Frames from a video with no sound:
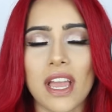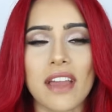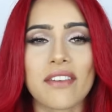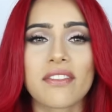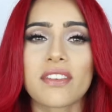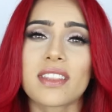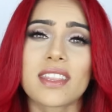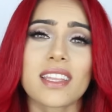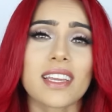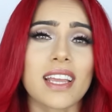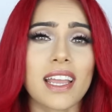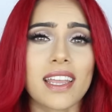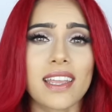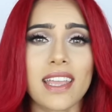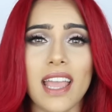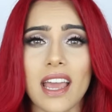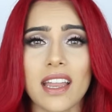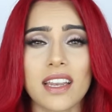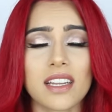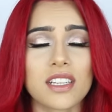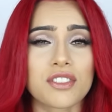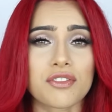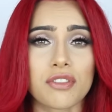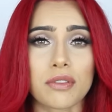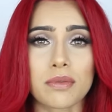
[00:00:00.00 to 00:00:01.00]
Everything I
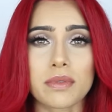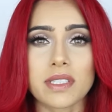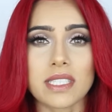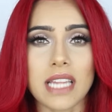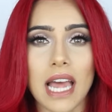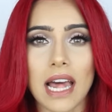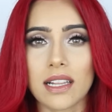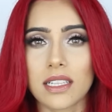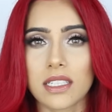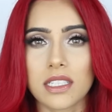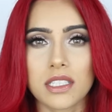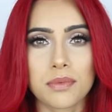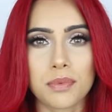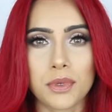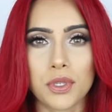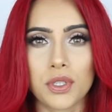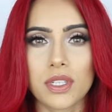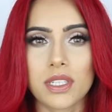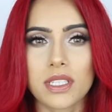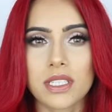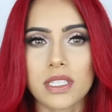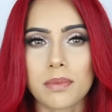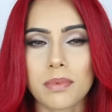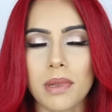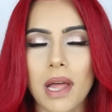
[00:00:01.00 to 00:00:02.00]
get is from Sally's
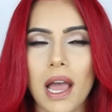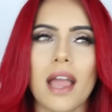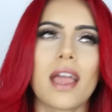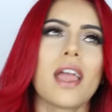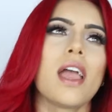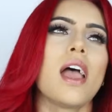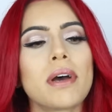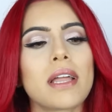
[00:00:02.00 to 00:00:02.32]
Beauty Supply.